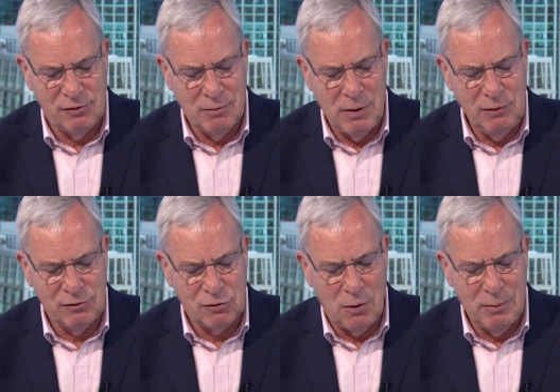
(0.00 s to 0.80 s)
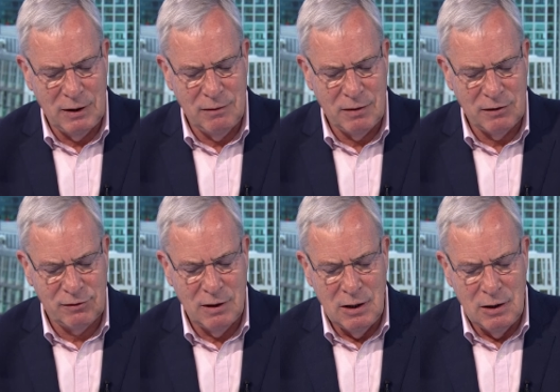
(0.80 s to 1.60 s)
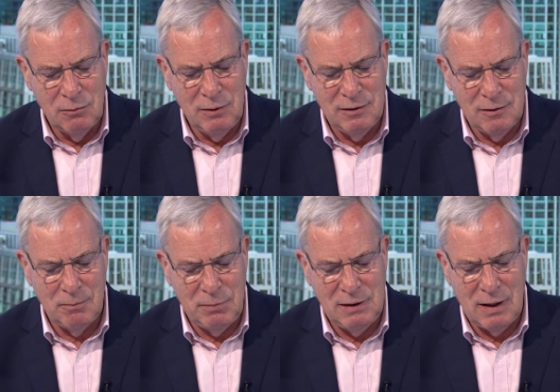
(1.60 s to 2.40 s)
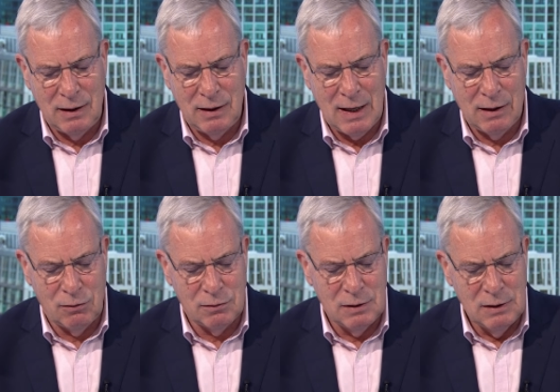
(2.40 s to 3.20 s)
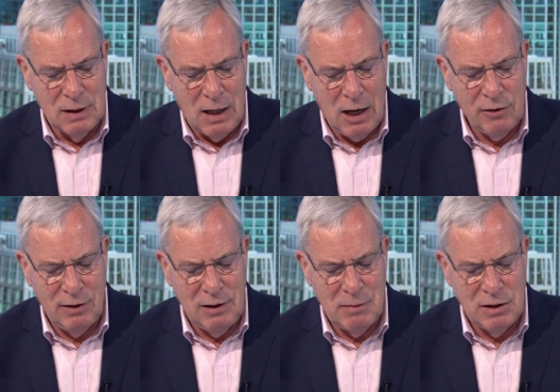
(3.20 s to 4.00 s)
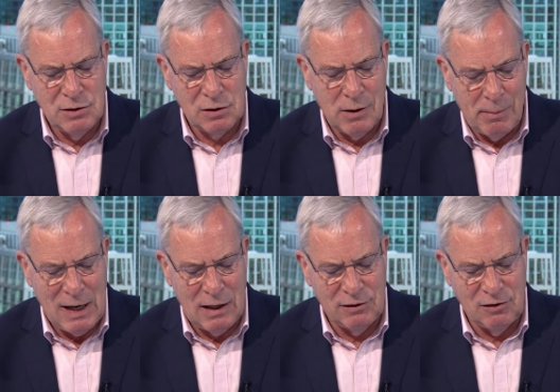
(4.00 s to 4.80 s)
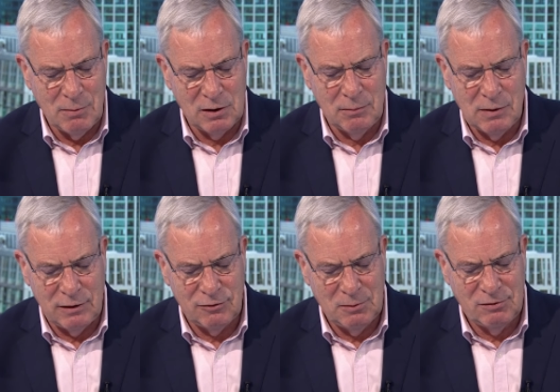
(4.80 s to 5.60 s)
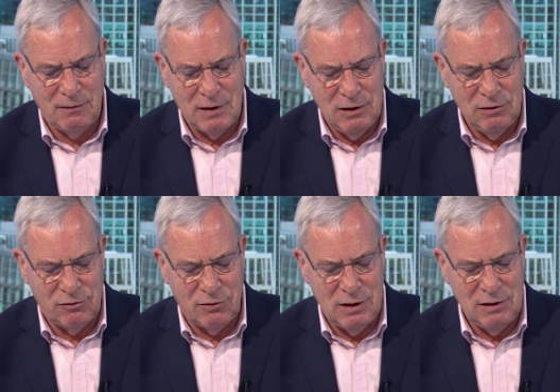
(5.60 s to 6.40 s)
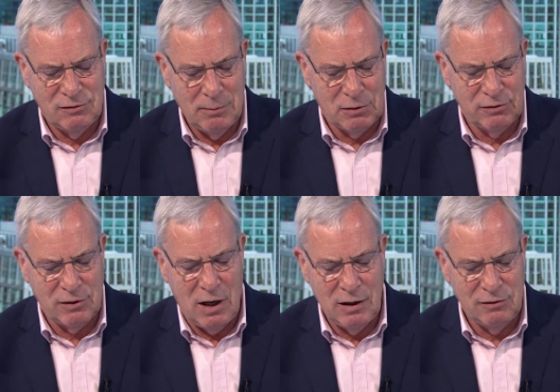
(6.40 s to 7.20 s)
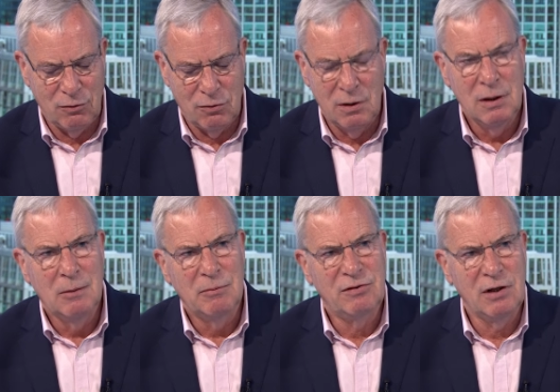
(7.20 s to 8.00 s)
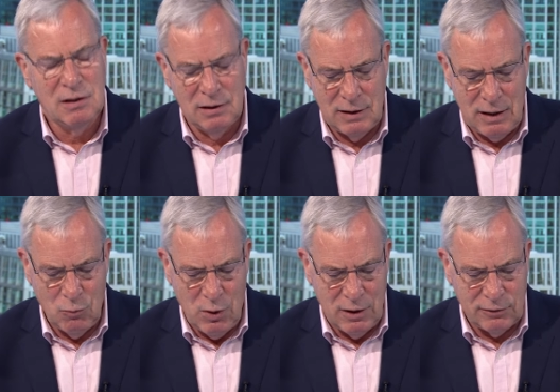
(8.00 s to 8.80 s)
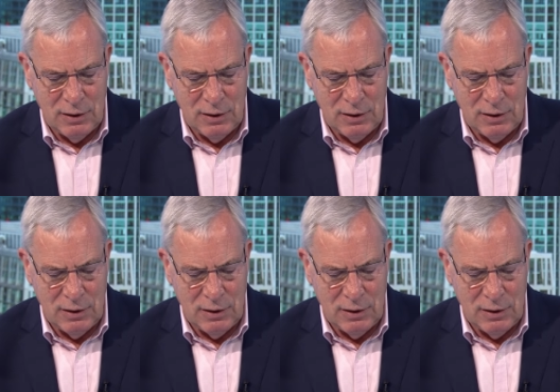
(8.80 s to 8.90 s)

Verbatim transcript: that most commonly invest with Piguet Galland? Are there any major commonalities among them, like specific industries, typical size, or particular net worth?